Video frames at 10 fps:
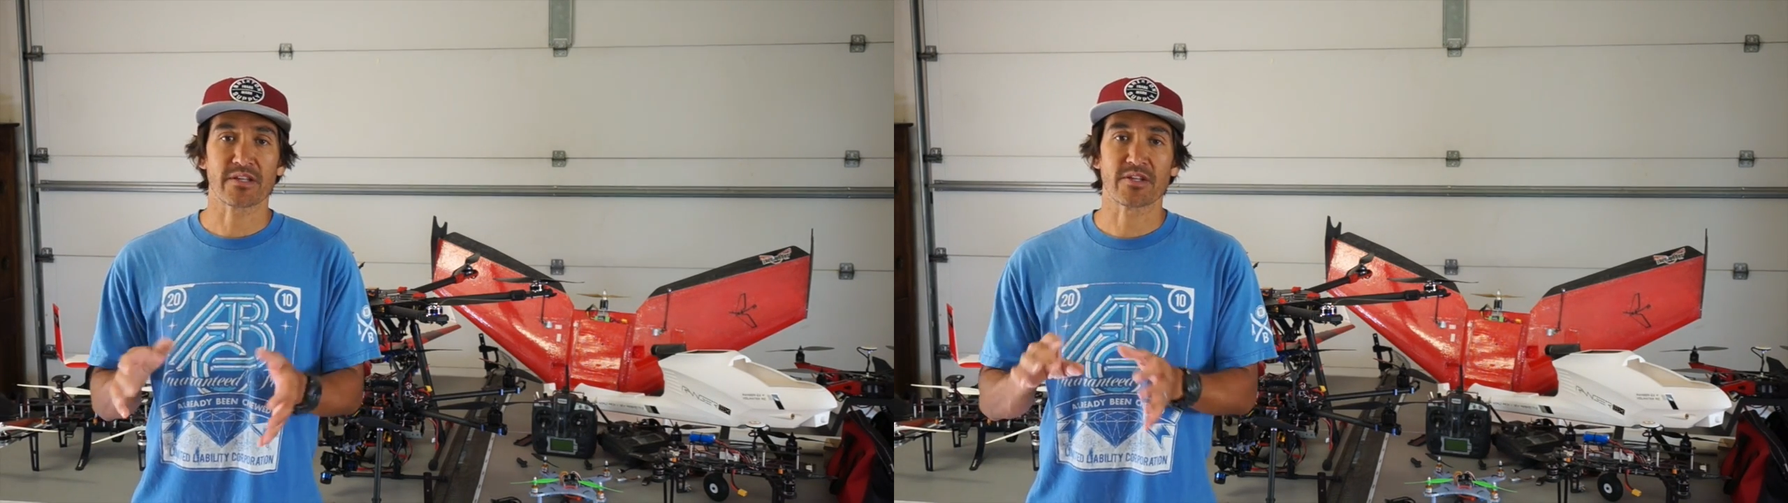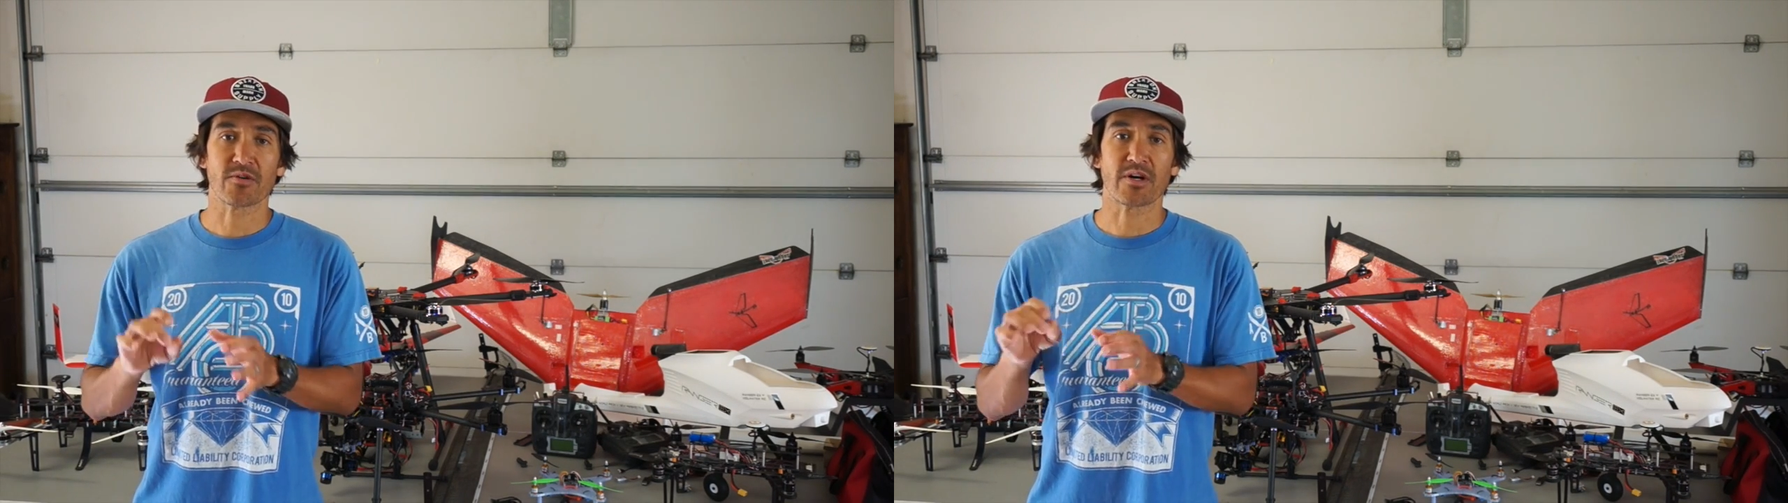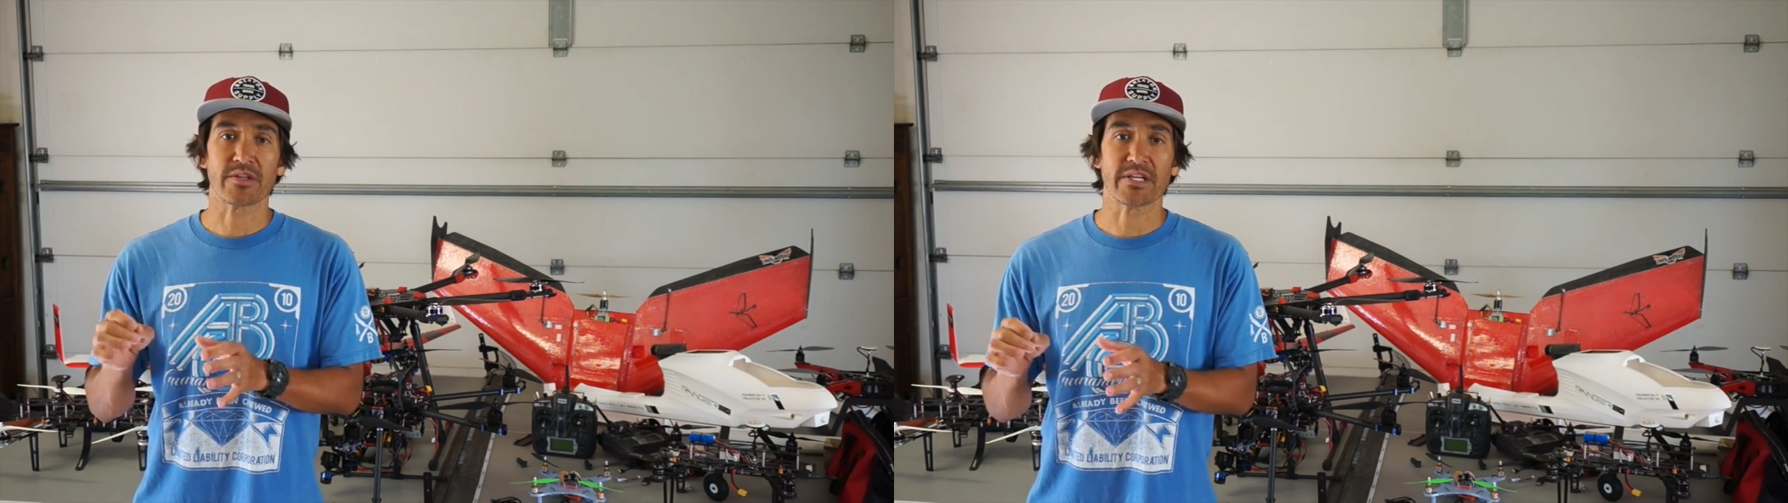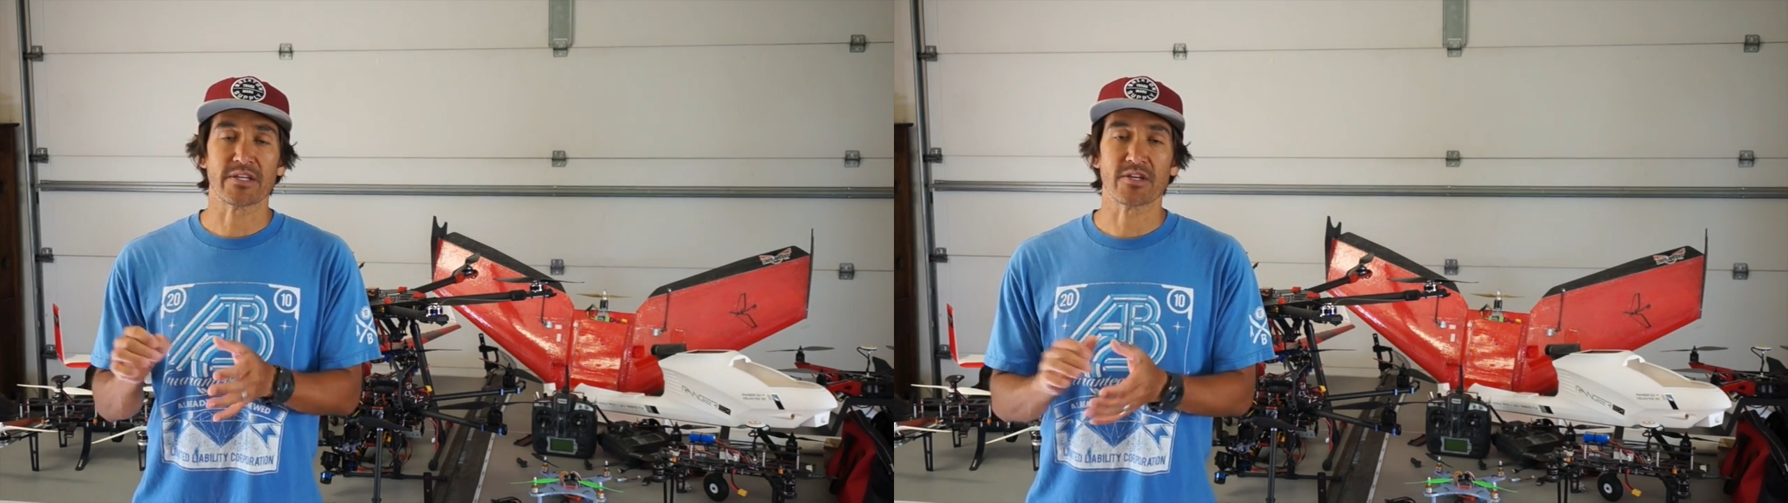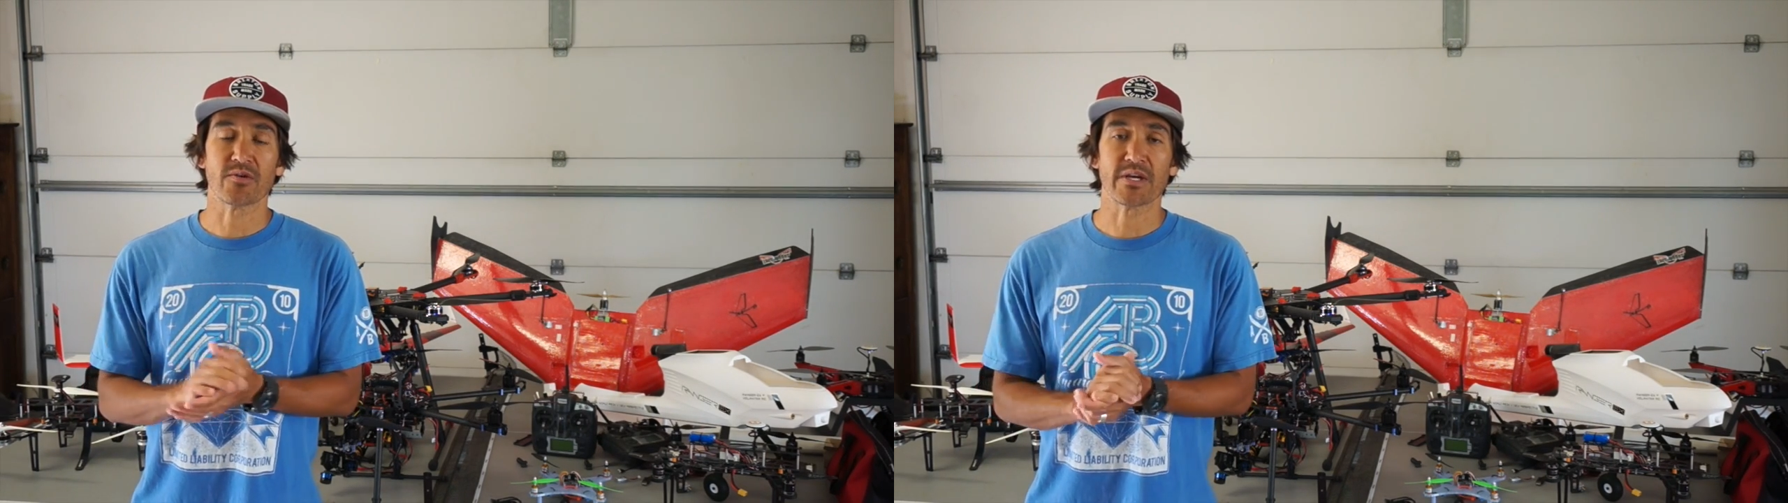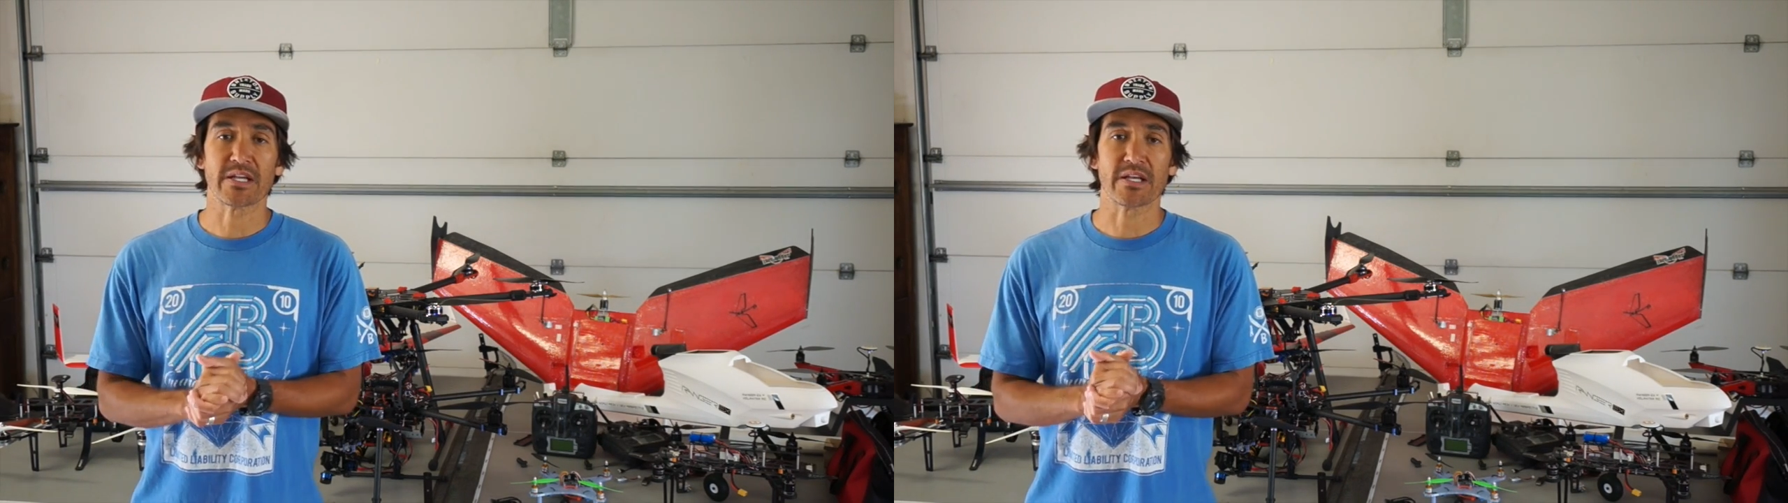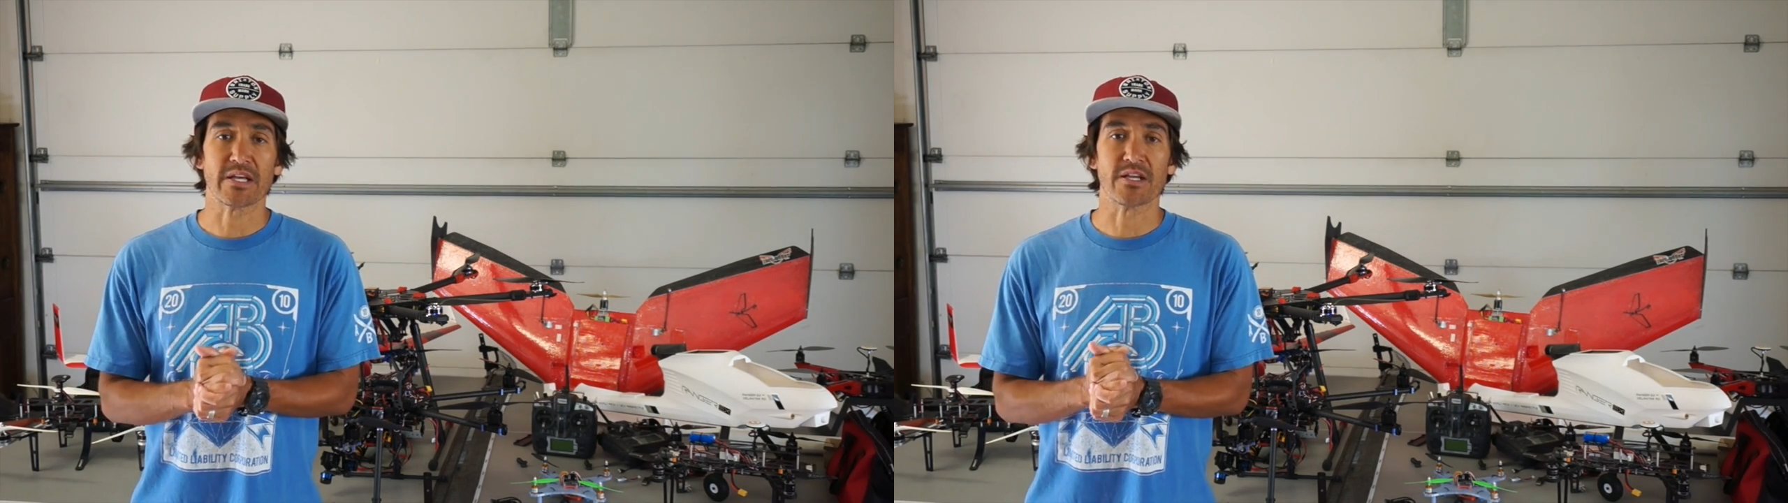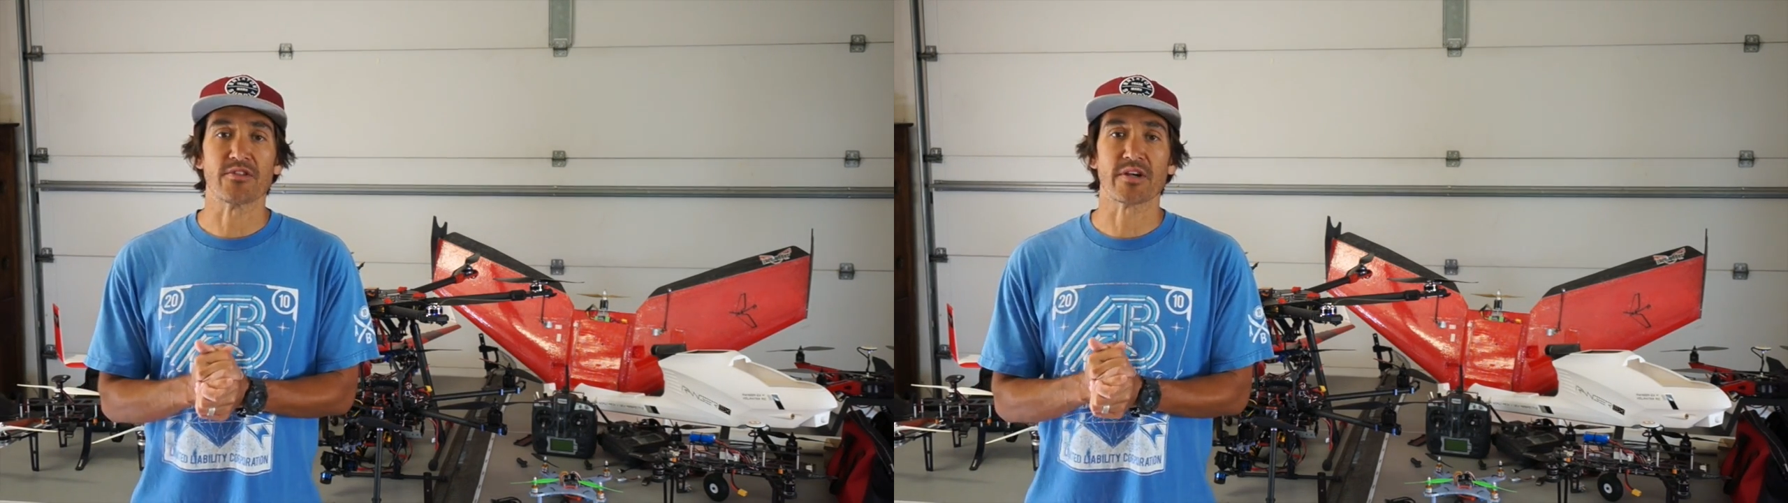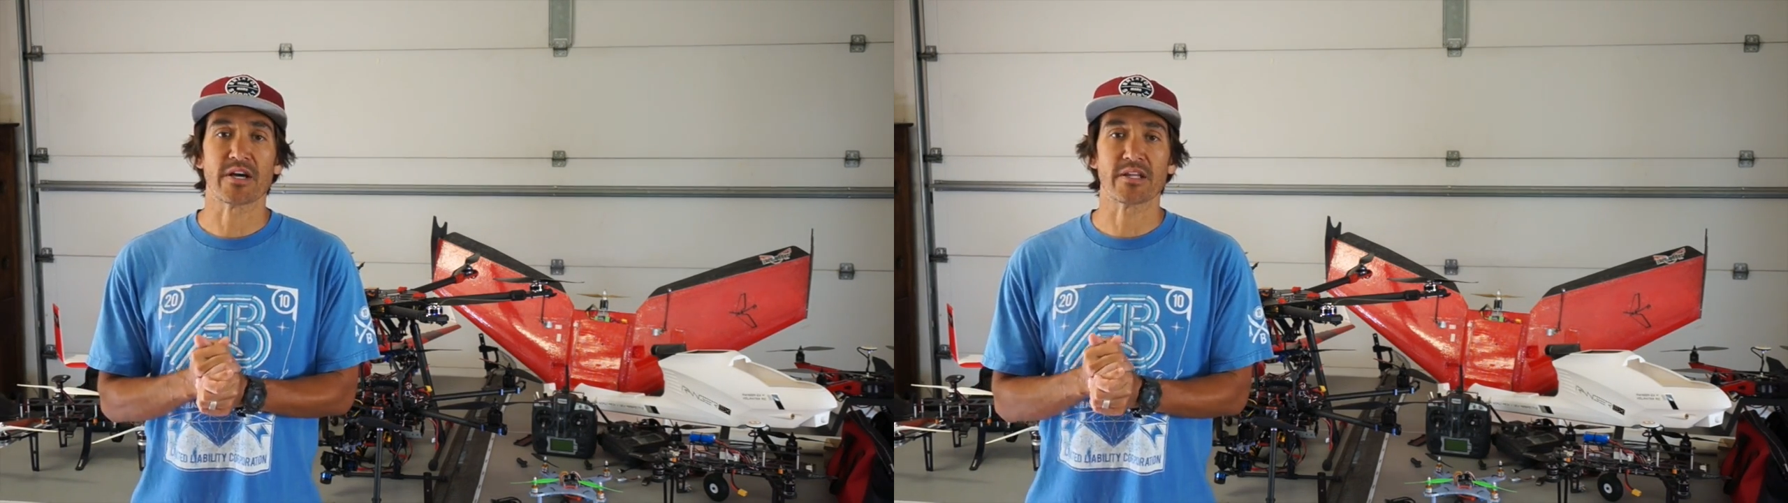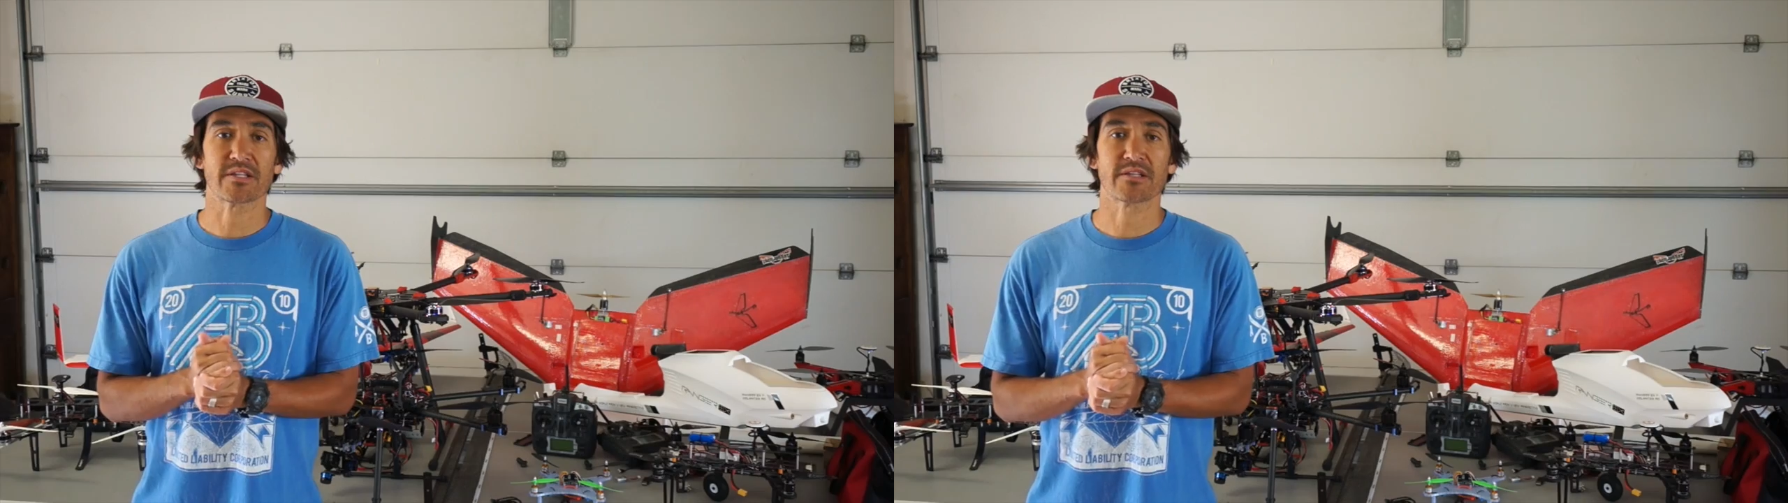so I'll need to go in and
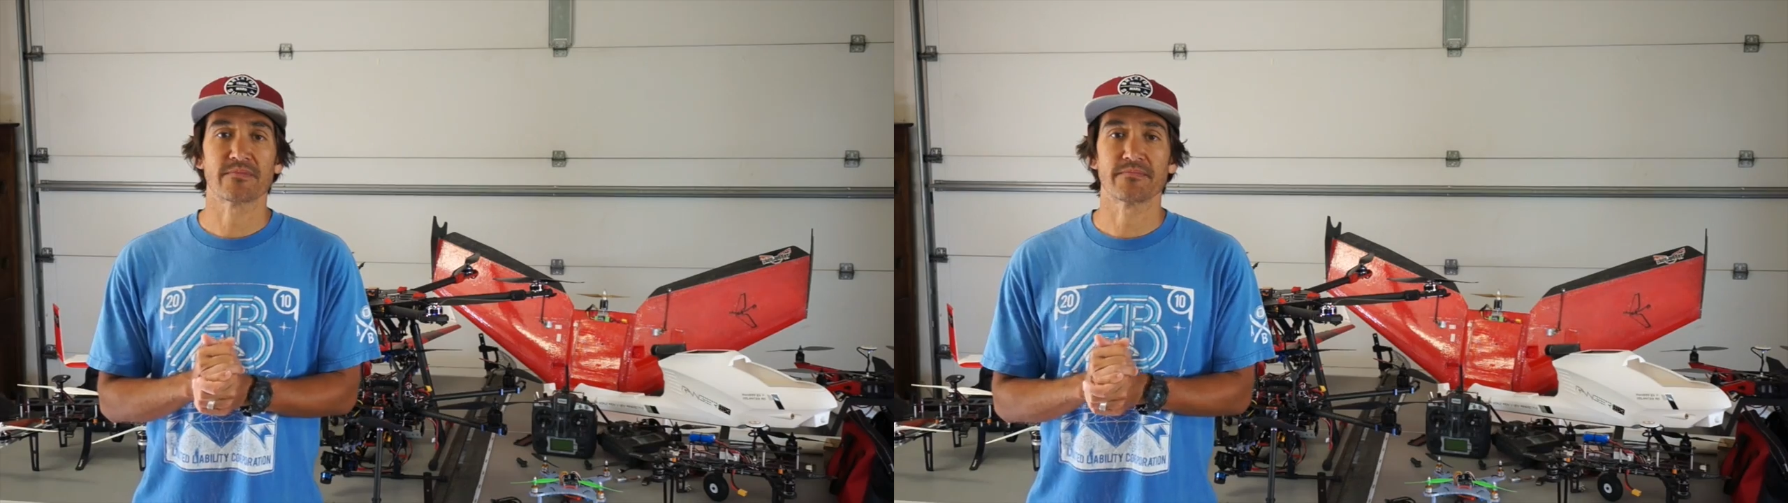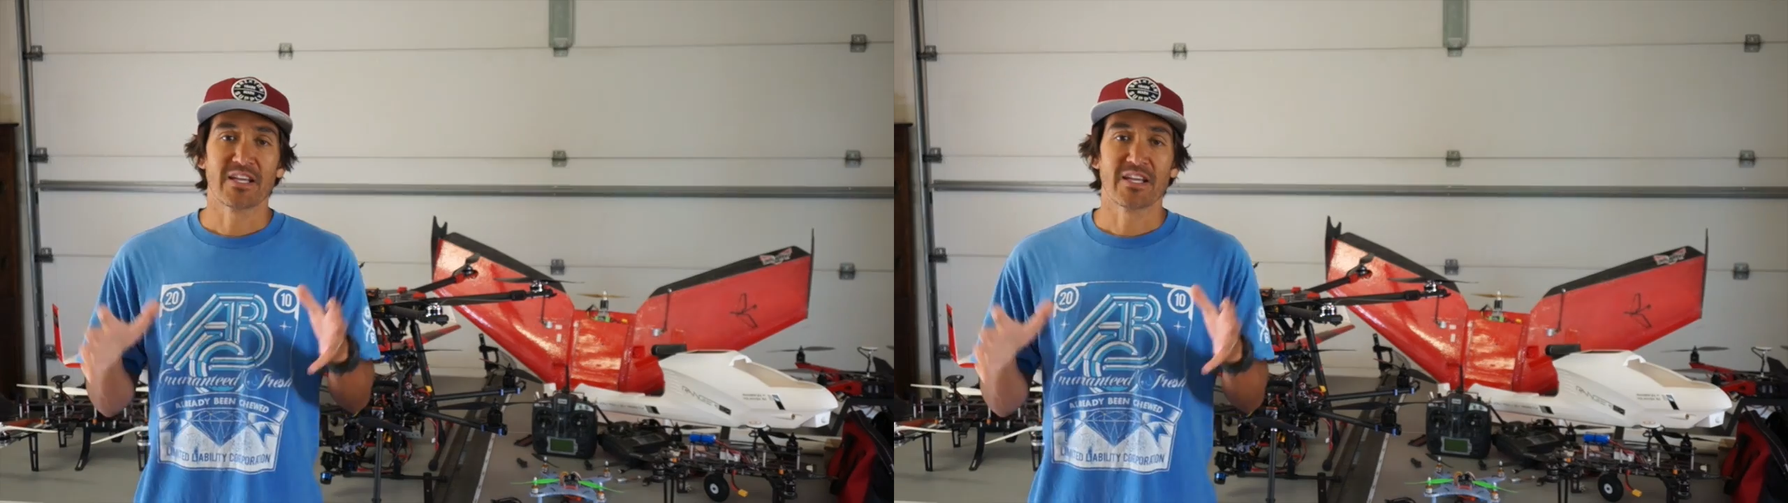adjust.